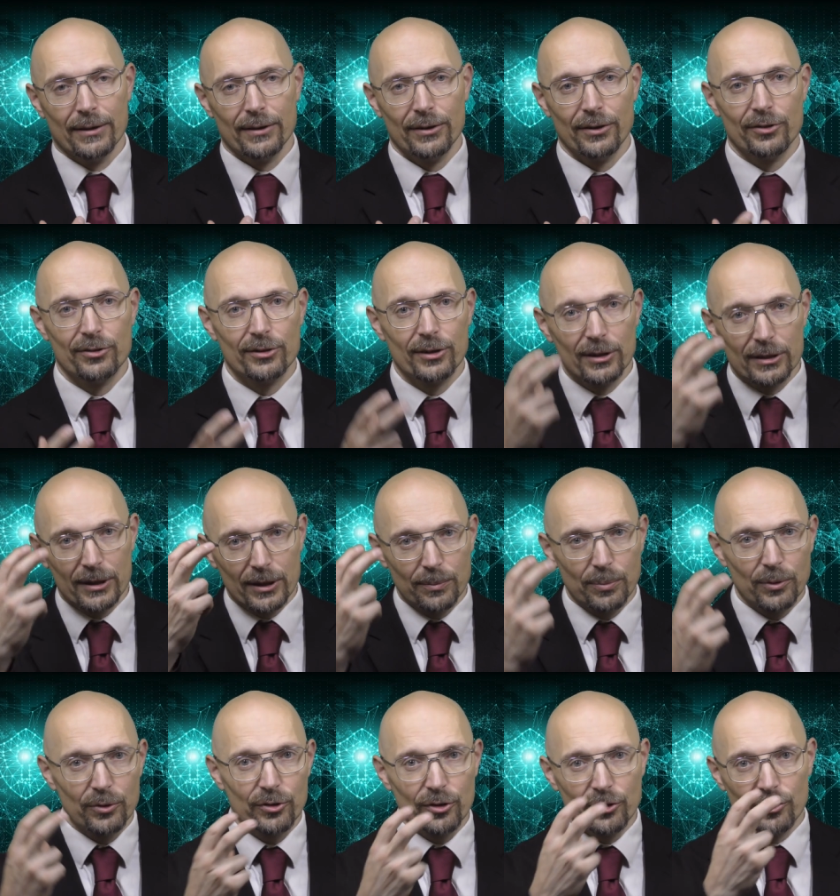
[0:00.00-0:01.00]
the starting
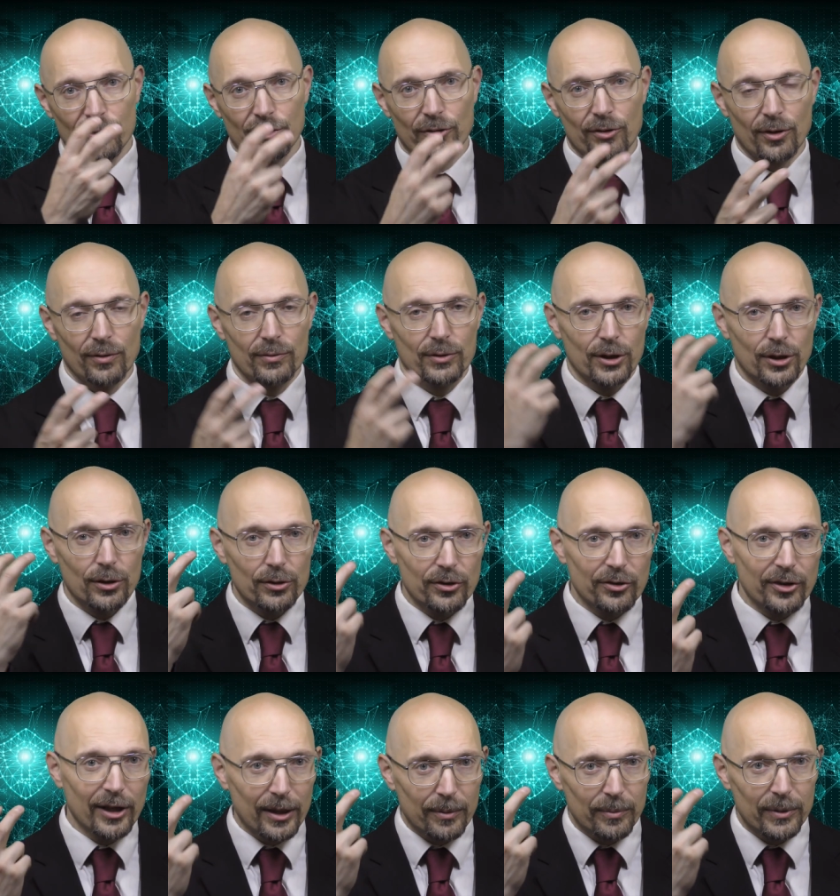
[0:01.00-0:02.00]
positions of the code
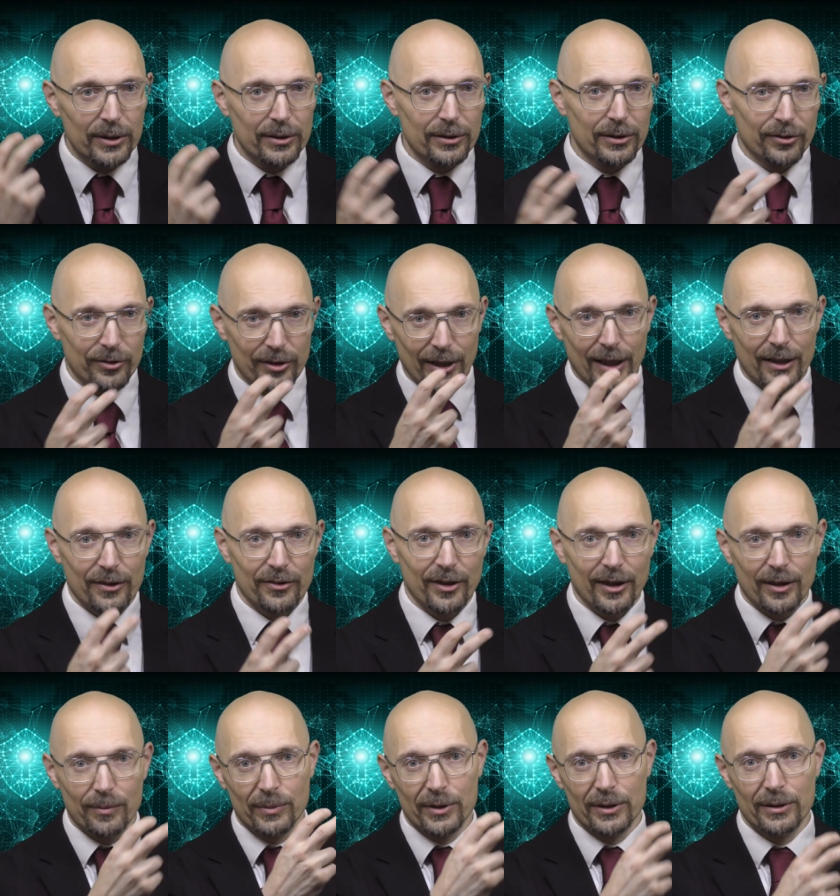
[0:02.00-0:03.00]
segment, the stack
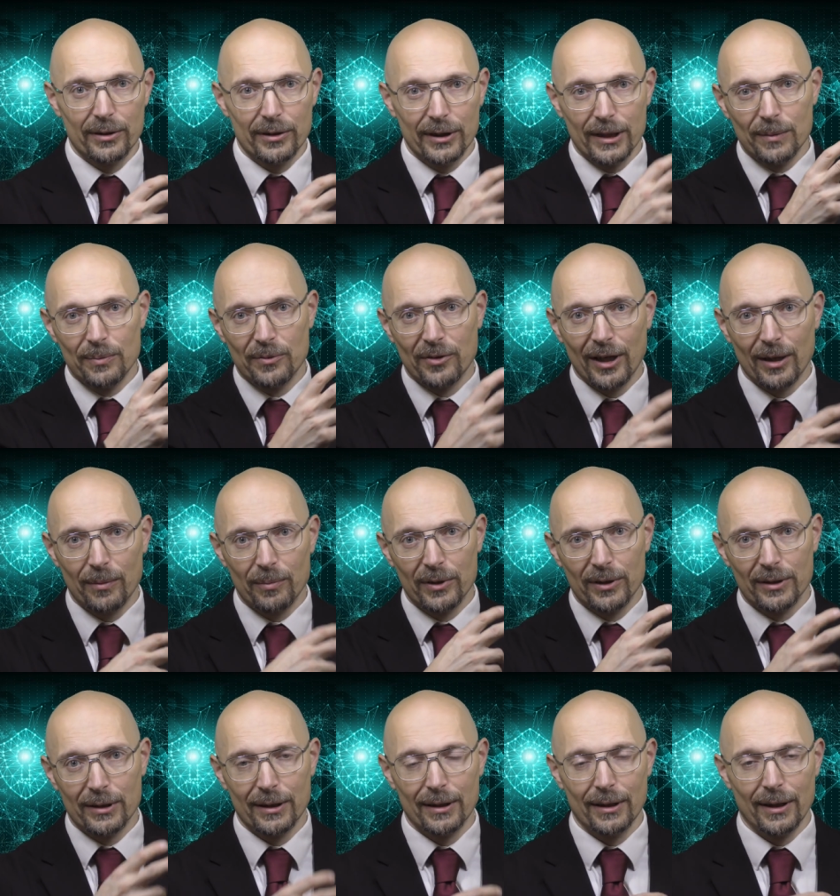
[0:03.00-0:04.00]
segment, the heap
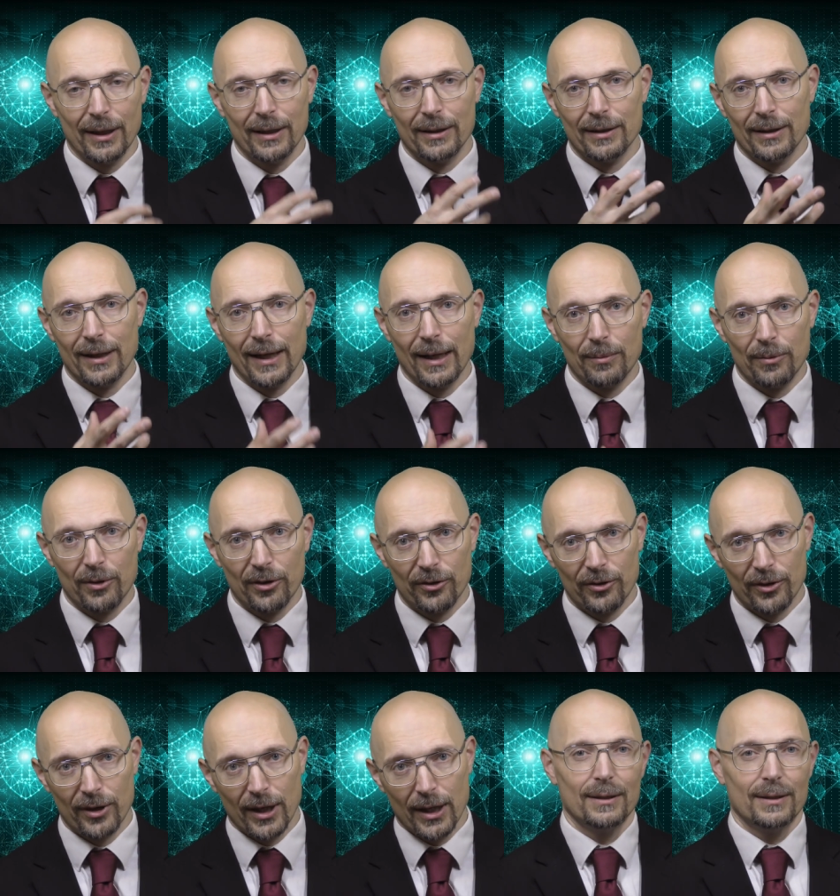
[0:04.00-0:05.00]
segment, and the libraries.